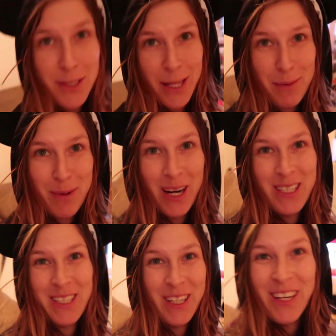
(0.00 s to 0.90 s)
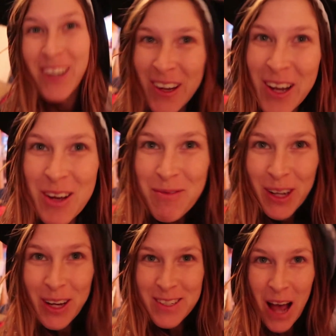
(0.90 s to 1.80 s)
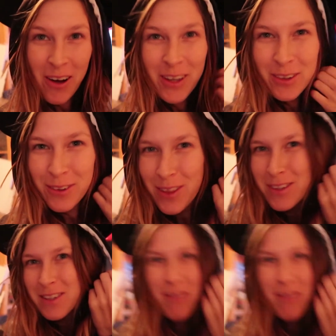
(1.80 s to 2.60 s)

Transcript: celebration. Because how cute this